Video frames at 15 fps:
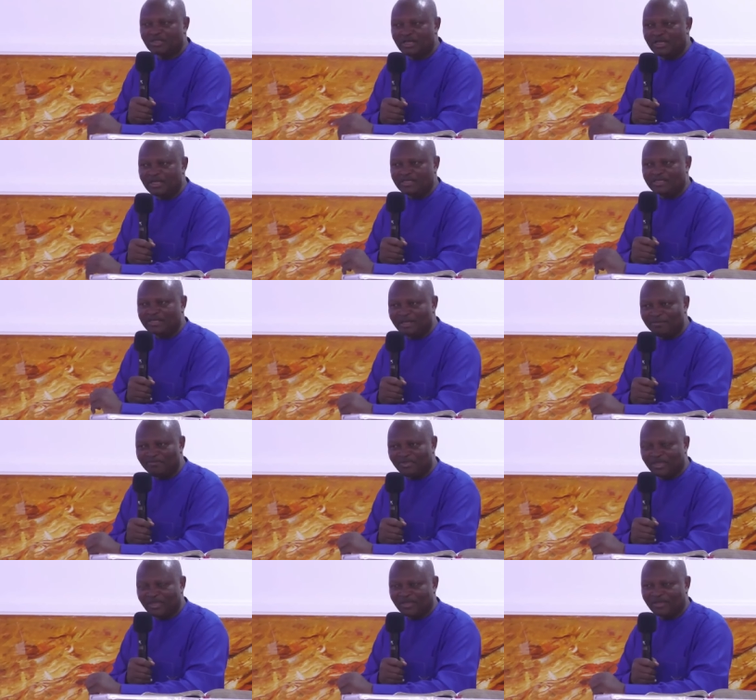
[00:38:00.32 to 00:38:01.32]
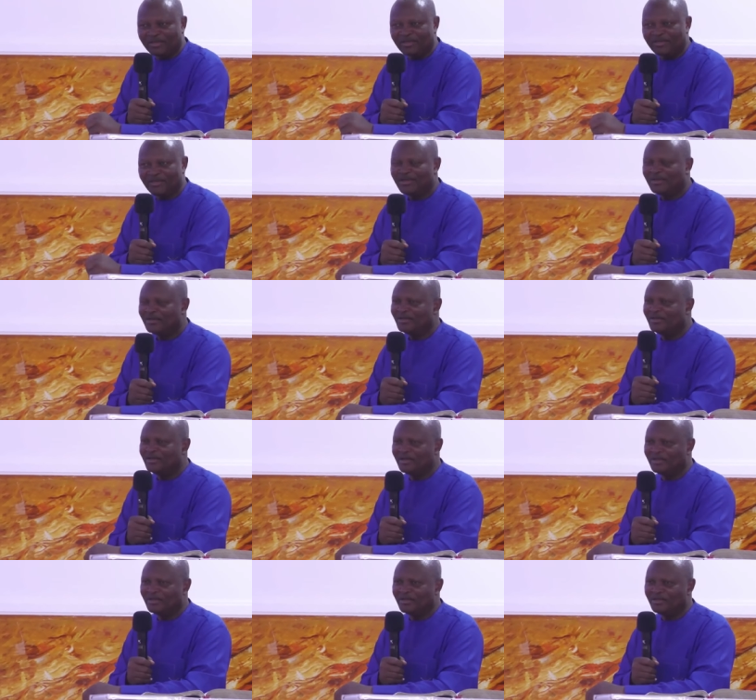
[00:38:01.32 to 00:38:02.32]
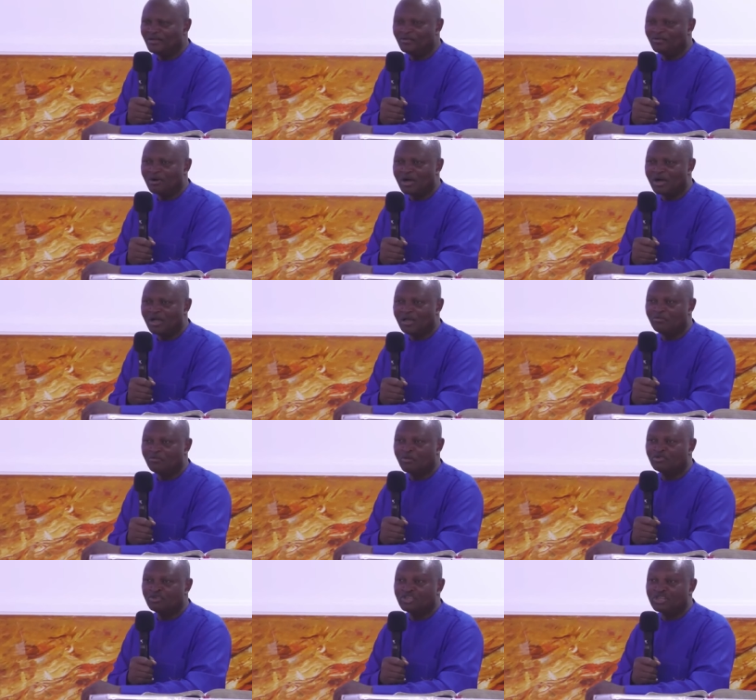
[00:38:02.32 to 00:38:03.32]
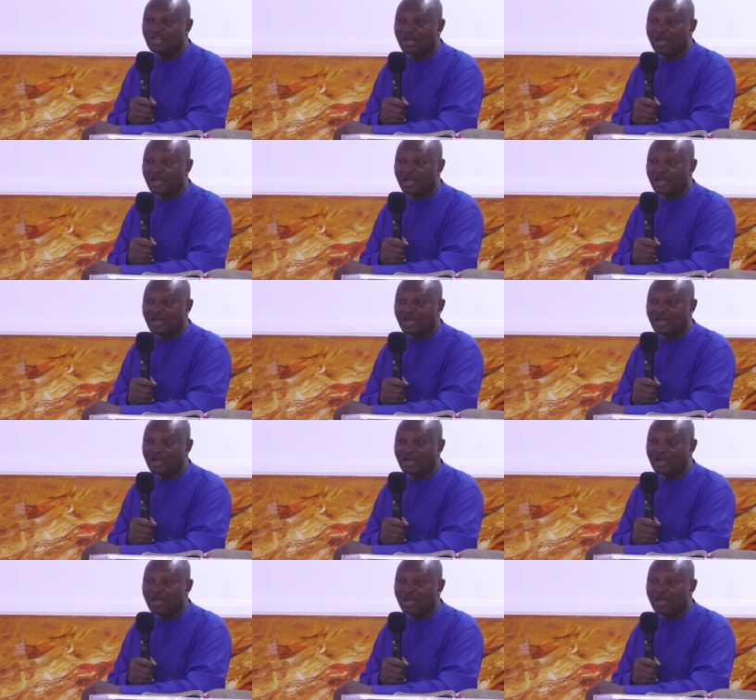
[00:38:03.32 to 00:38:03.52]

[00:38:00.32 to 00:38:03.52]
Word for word: say the same thing, then you are a monster.